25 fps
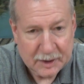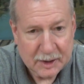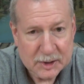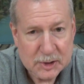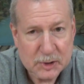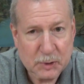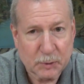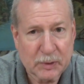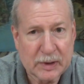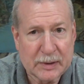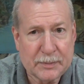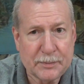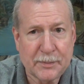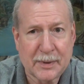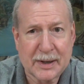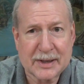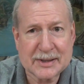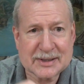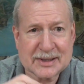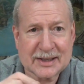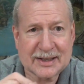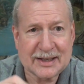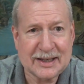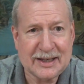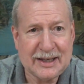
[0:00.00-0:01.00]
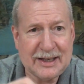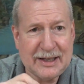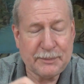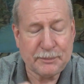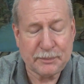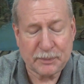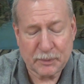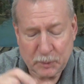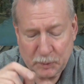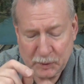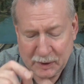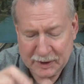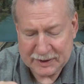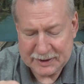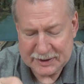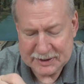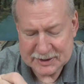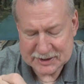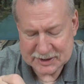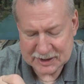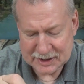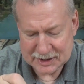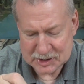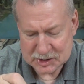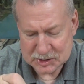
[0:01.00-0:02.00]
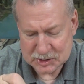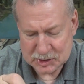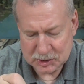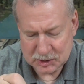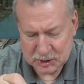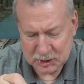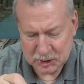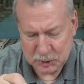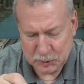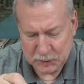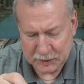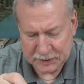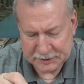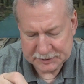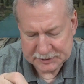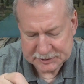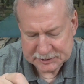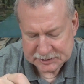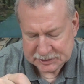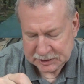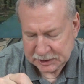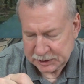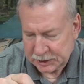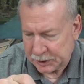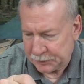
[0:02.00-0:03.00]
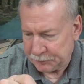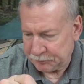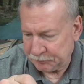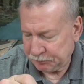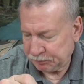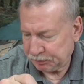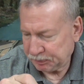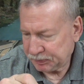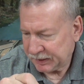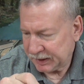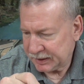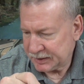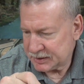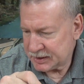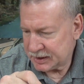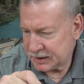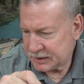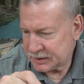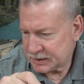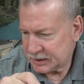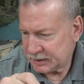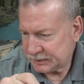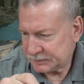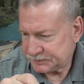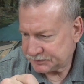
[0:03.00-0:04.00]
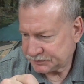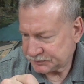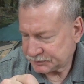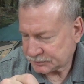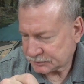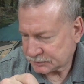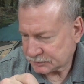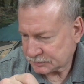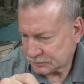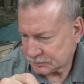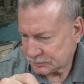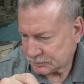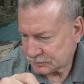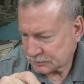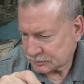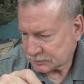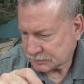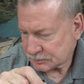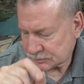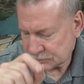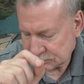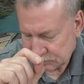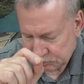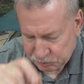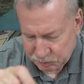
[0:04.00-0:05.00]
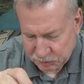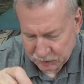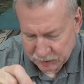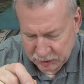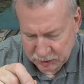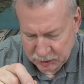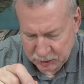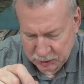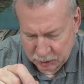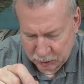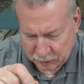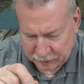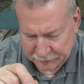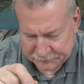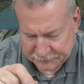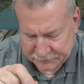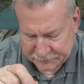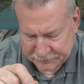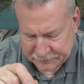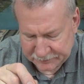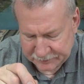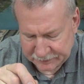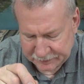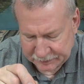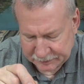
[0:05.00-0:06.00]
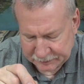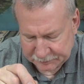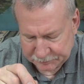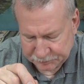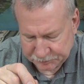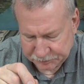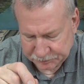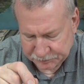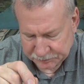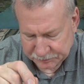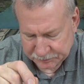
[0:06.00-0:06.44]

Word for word: So we must keep what he says to do. And, and, and you know, I, um,